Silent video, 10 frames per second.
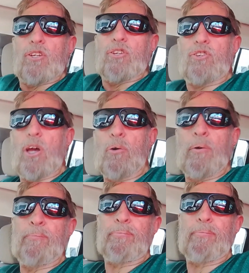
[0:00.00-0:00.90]
So
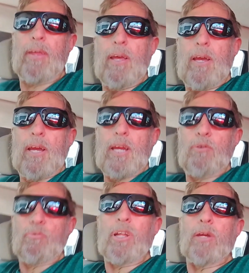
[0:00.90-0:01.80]

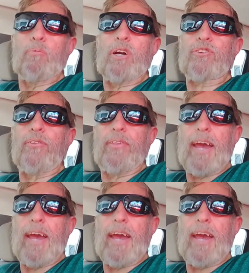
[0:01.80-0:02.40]
it really wasn't